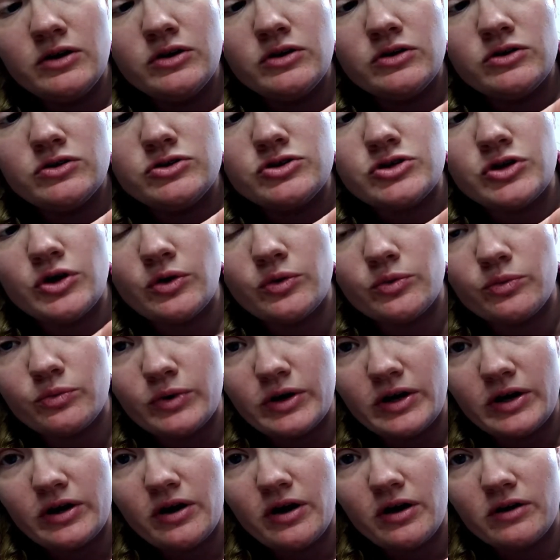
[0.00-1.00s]
tone
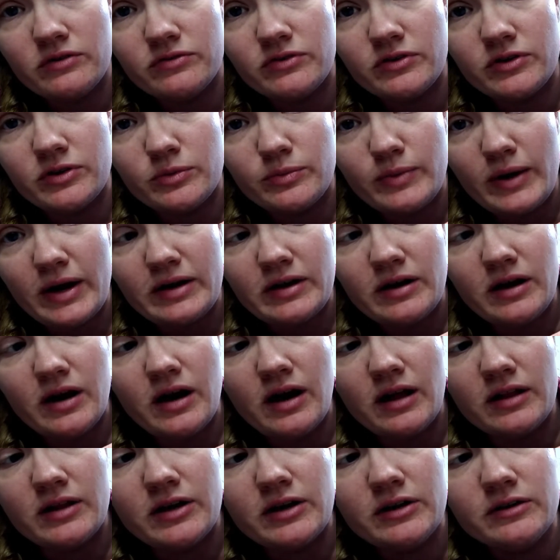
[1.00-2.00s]
recall for the red
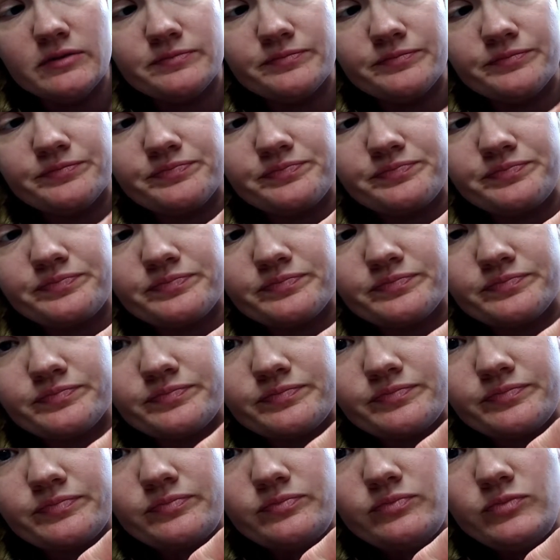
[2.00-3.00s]
collar,
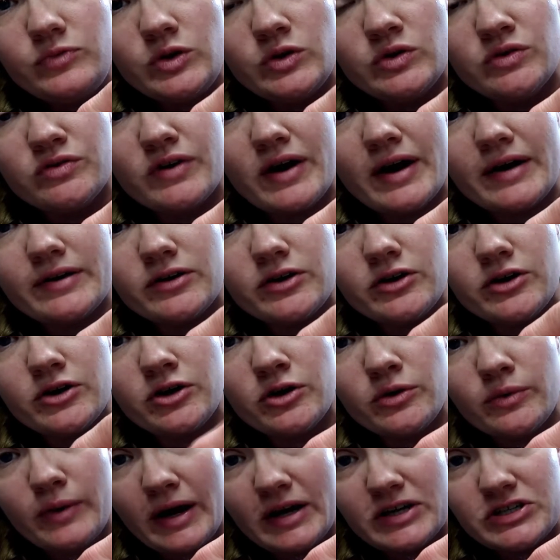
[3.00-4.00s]
we've got
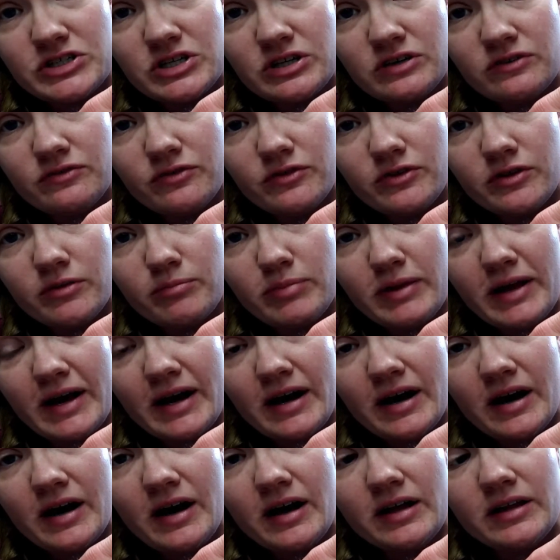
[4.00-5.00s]
correction for the black
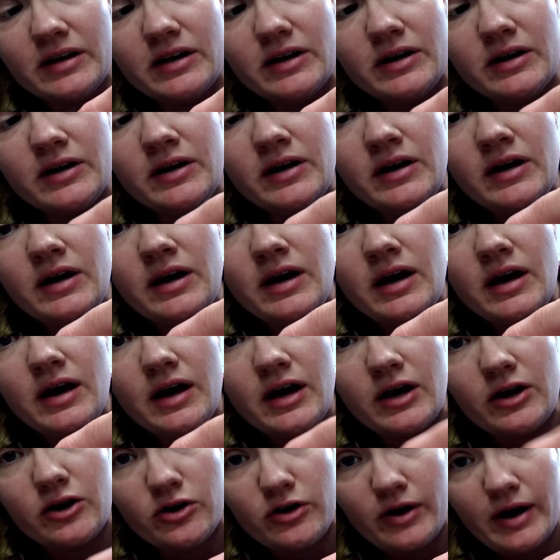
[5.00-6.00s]
collar, and
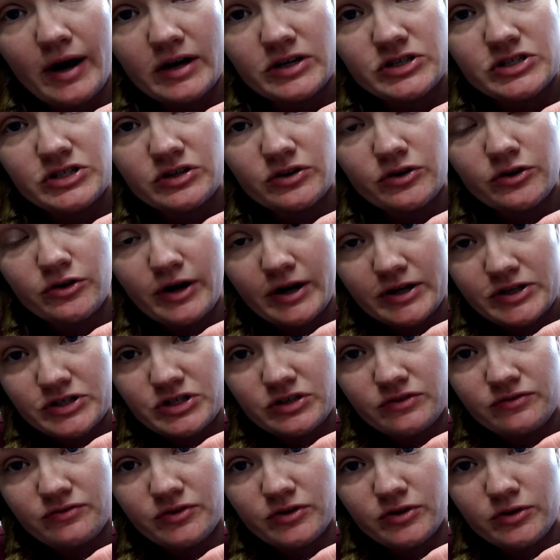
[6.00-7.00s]
correction
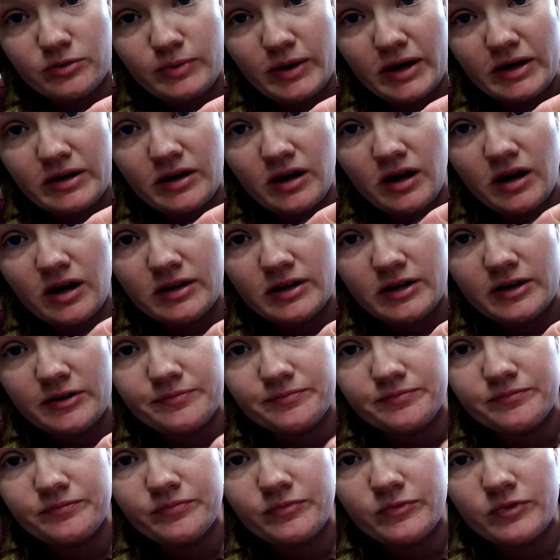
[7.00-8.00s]
for the red collar.
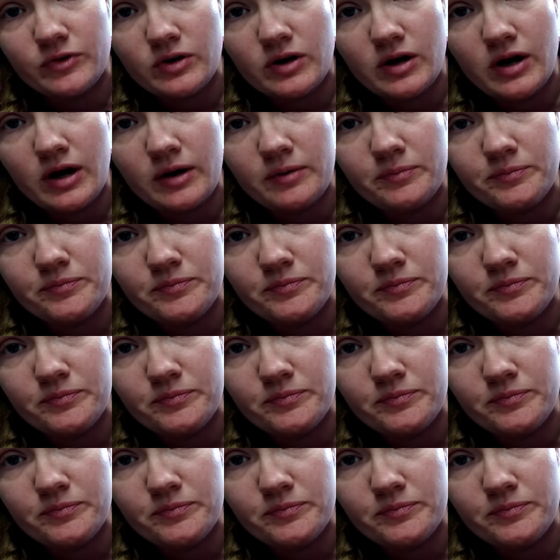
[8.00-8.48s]
Okay.